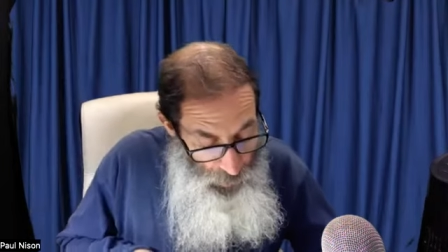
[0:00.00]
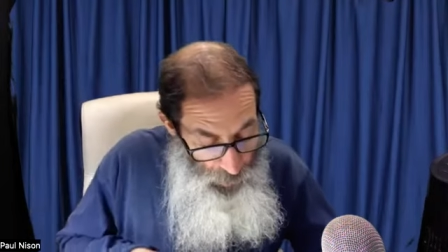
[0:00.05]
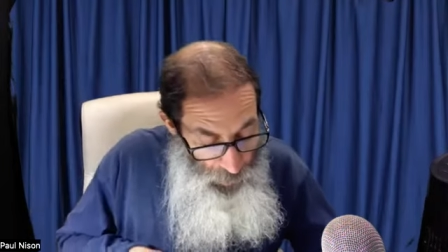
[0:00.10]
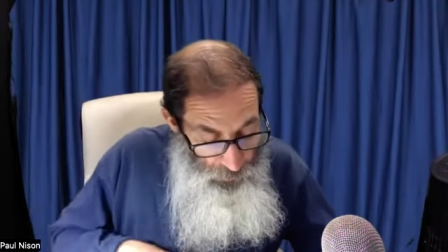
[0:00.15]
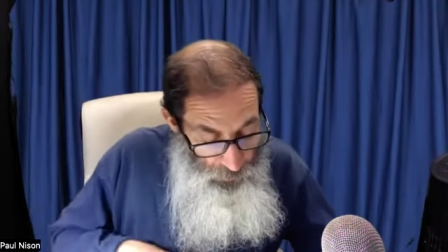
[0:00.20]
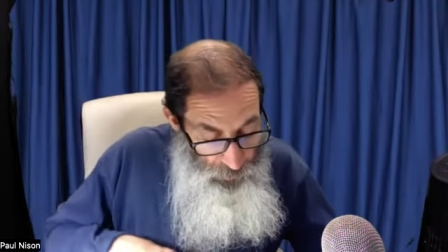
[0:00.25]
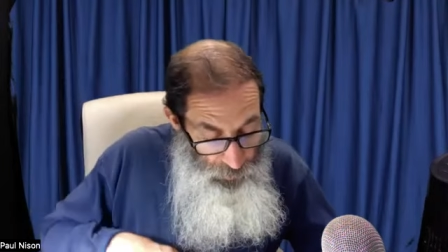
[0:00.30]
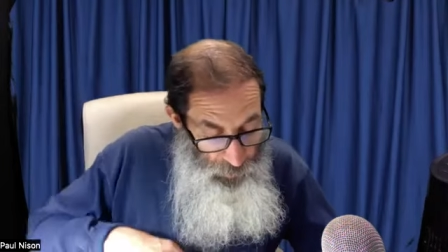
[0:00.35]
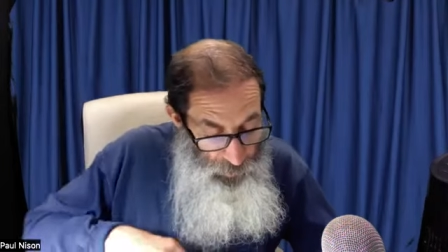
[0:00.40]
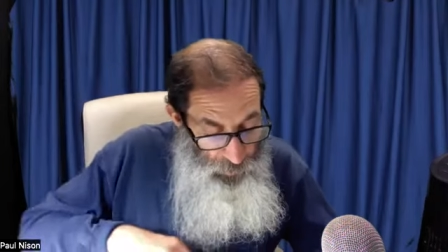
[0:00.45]

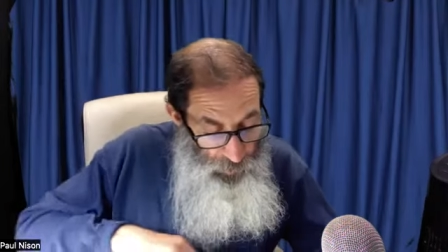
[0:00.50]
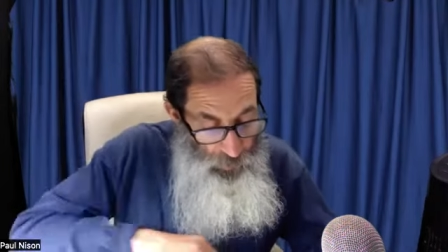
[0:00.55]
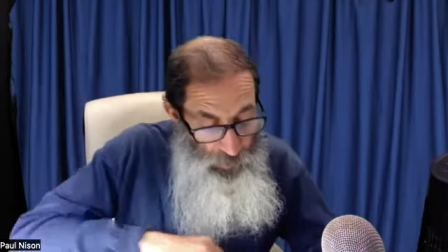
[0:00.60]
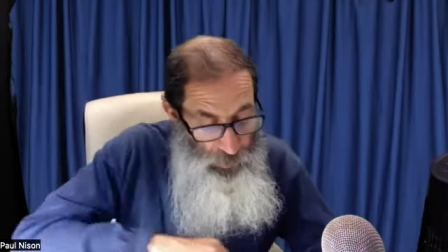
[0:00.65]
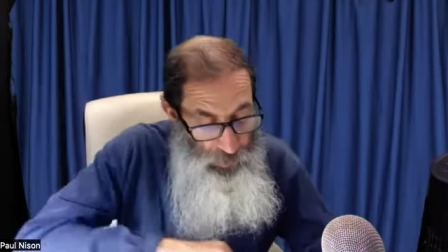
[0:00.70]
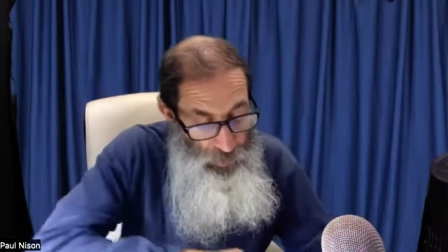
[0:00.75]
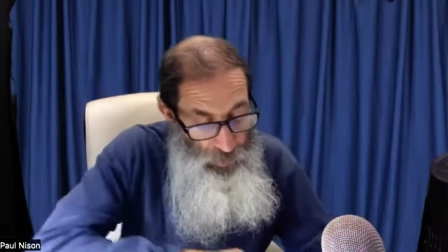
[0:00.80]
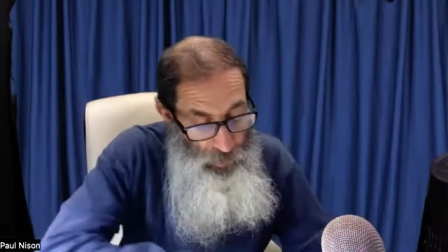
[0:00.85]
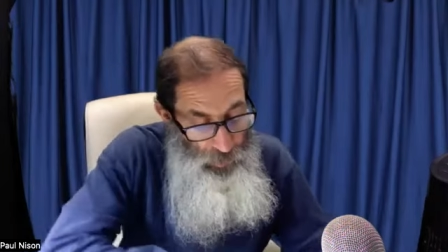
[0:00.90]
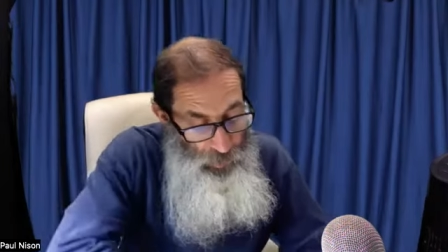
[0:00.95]
have
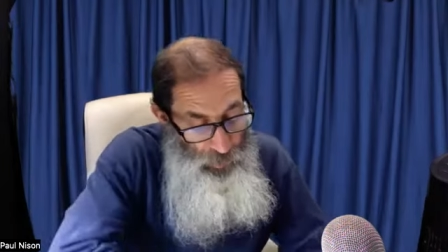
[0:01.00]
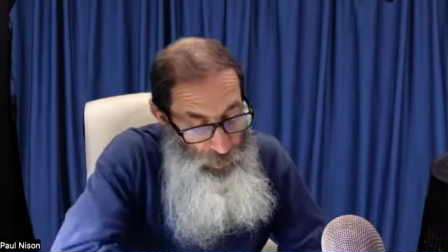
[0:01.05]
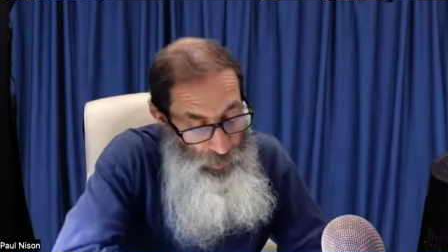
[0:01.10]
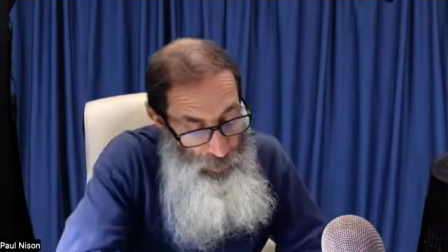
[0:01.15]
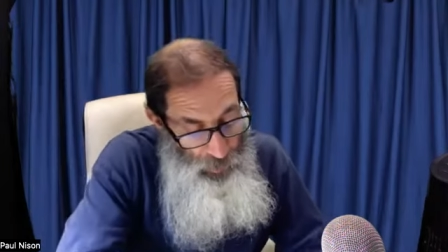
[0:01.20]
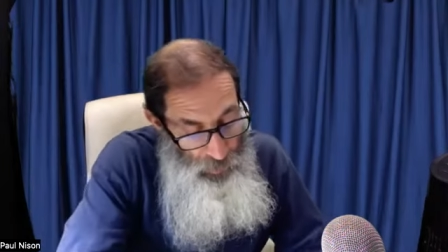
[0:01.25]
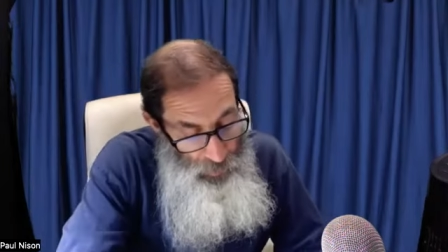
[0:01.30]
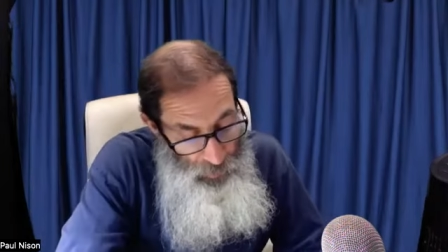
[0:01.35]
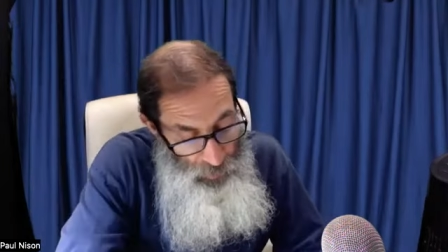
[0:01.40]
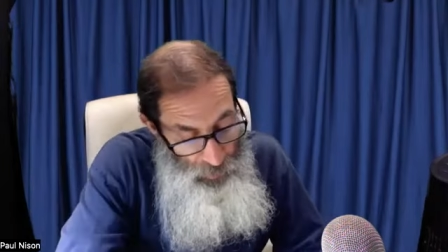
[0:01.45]
kicked
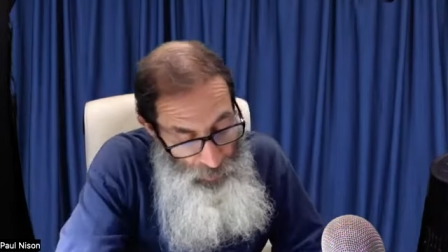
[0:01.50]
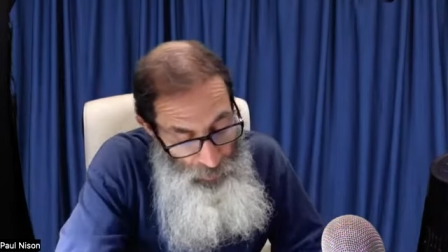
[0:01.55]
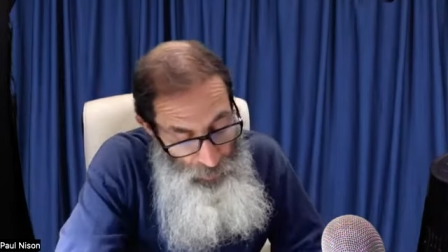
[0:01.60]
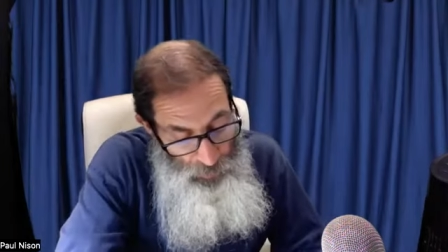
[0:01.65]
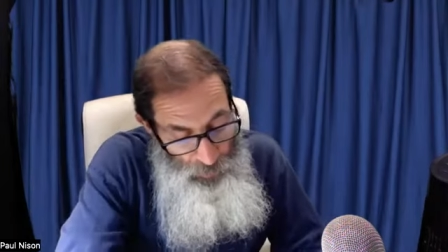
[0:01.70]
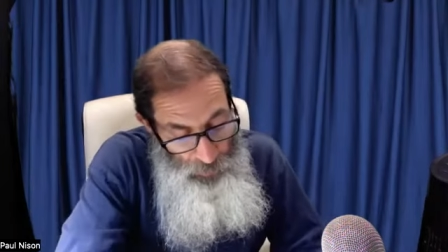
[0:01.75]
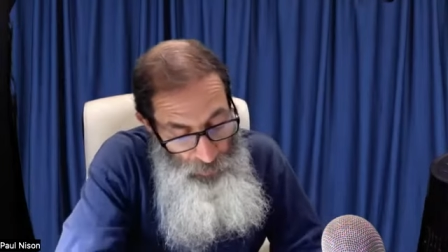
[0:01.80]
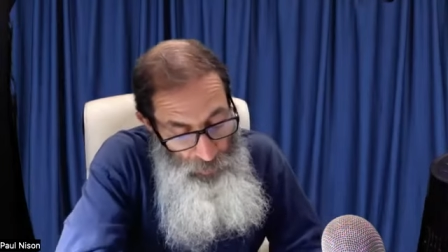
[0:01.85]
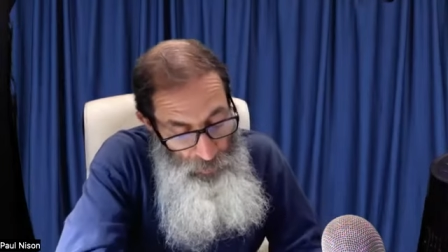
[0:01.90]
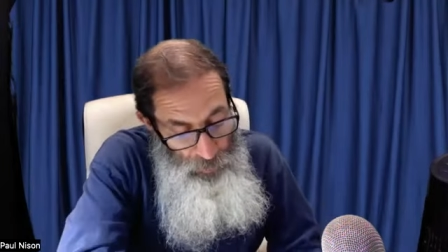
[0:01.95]

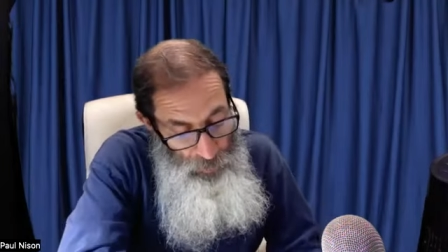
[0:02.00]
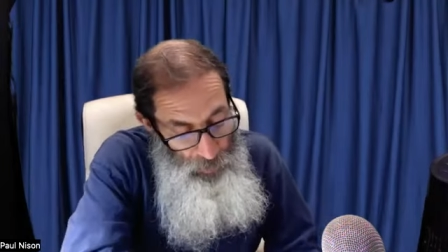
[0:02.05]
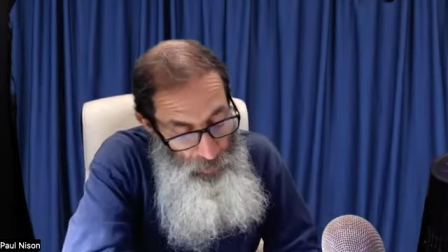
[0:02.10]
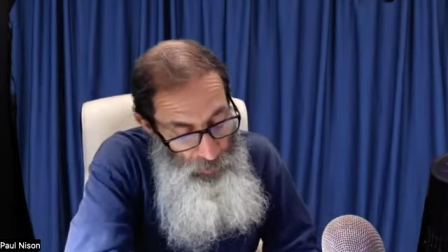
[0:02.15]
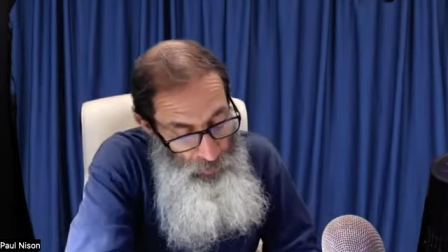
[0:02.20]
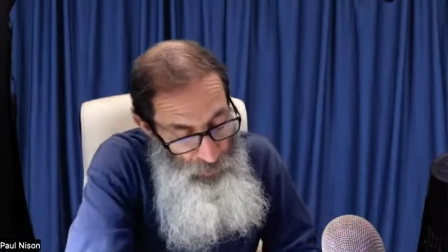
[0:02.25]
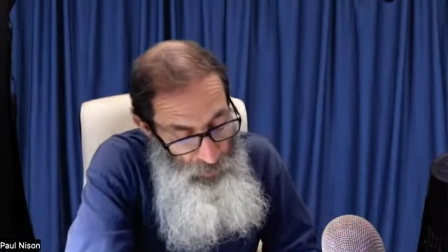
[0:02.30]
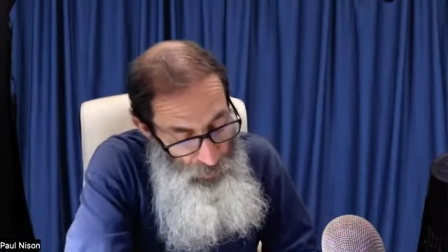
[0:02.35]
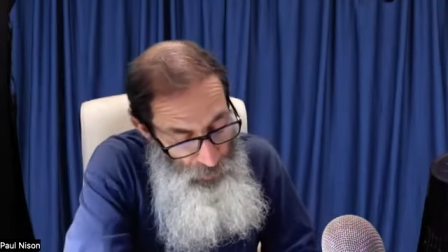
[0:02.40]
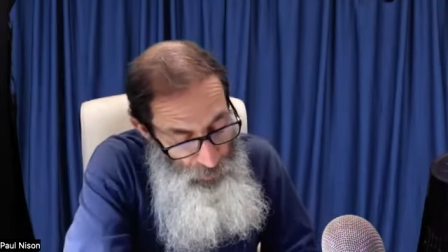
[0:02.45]
against
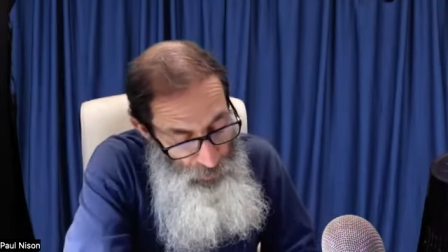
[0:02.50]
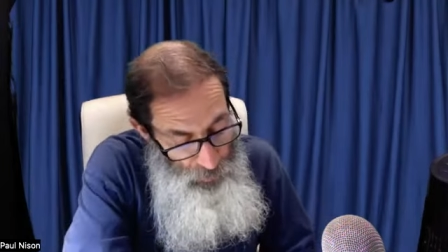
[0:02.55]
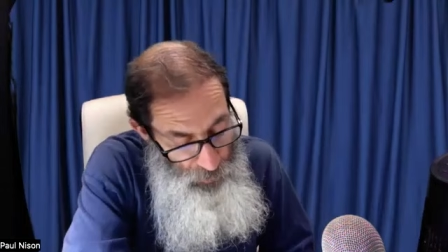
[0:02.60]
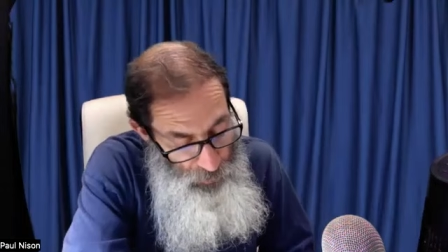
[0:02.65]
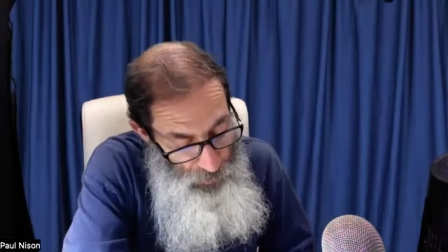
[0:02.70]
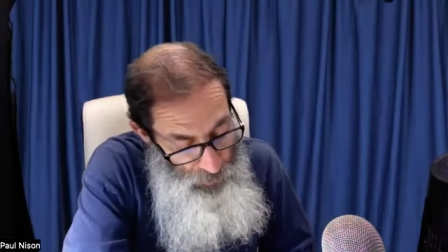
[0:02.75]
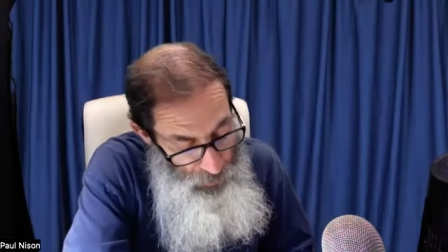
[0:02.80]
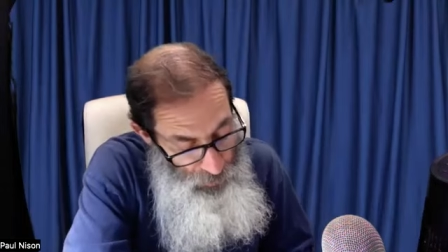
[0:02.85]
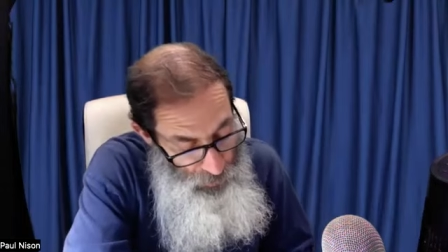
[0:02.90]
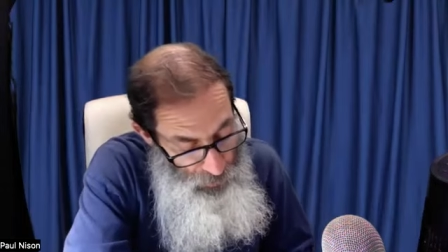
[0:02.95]
my
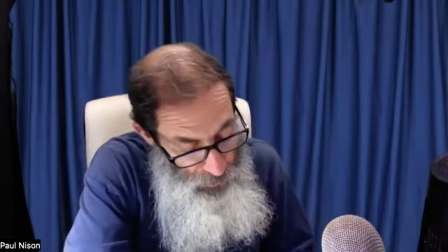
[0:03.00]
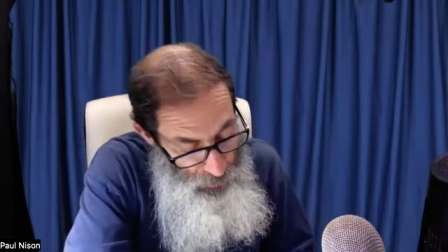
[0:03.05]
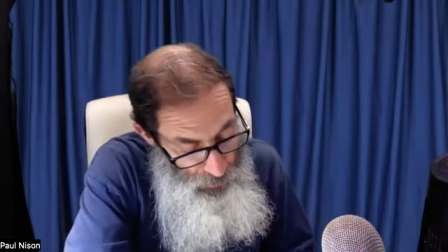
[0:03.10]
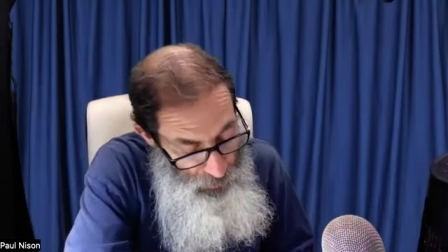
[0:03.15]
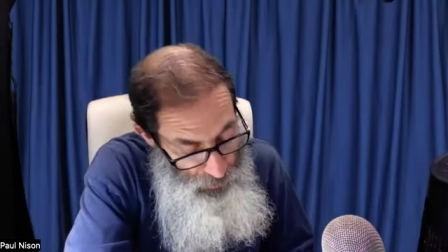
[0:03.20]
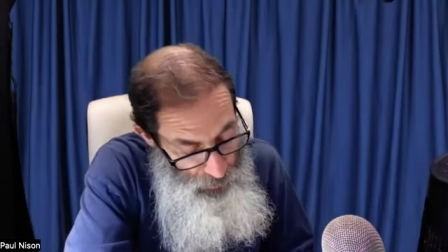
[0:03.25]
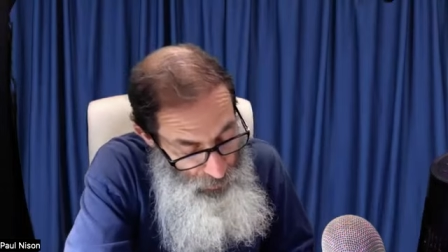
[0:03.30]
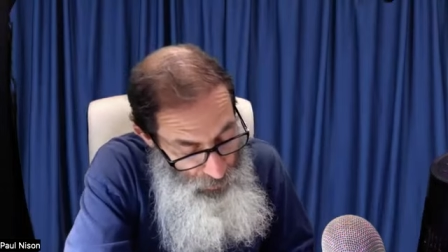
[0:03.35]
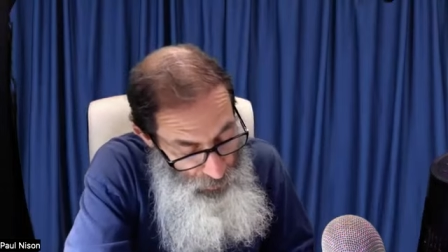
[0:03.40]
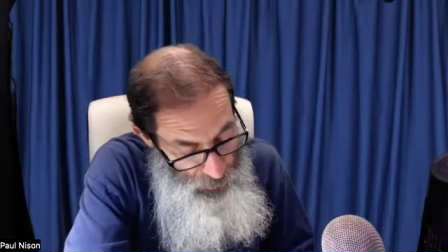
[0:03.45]
judgments,
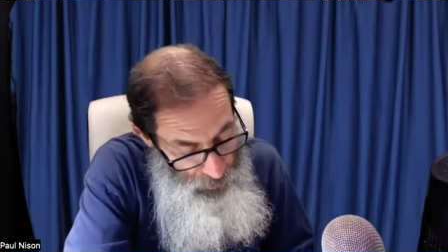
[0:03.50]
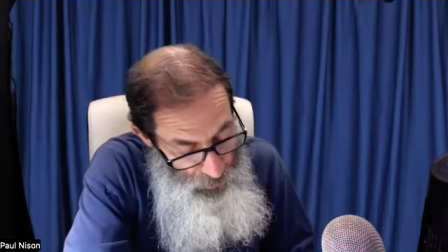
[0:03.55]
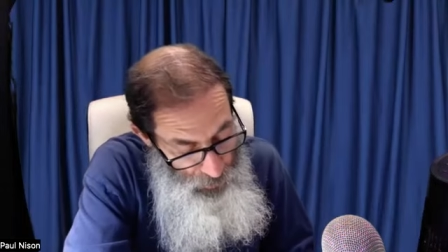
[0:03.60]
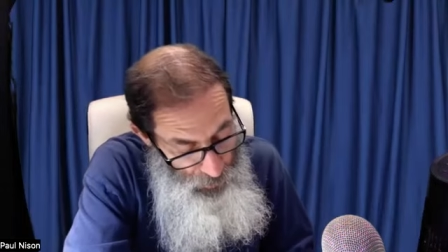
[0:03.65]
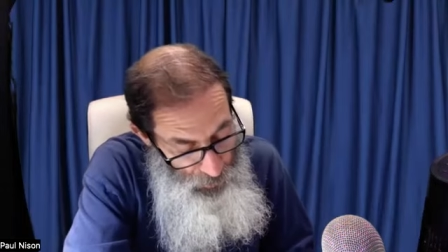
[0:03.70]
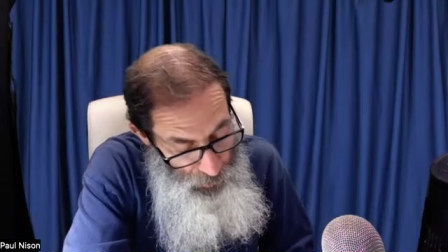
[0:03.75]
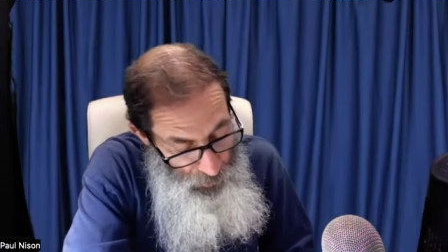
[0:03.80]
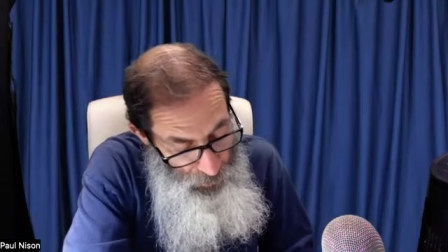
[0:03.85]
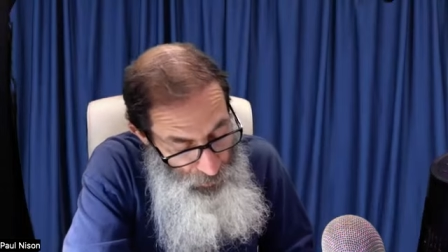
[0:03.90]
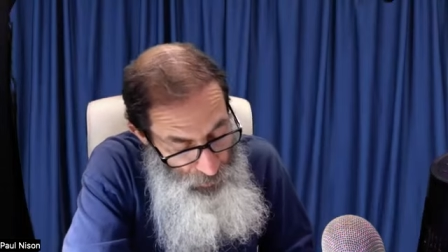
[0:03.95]

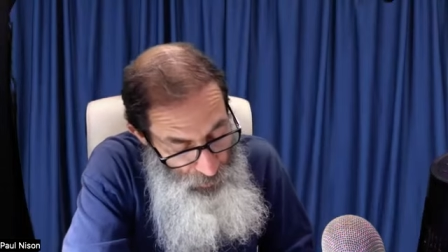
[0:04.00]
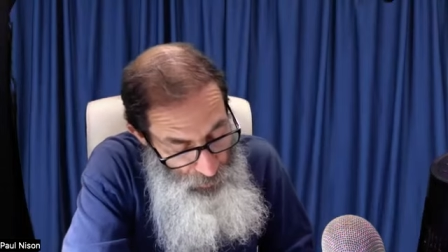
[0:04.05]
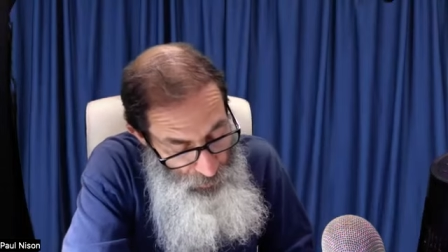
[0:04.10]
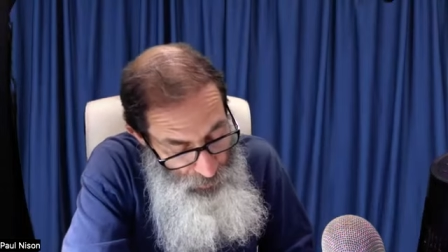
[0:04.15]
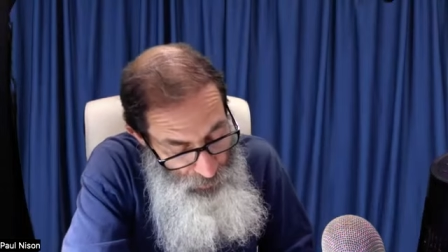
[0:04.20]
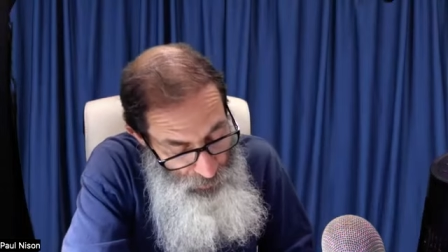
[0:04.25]
and their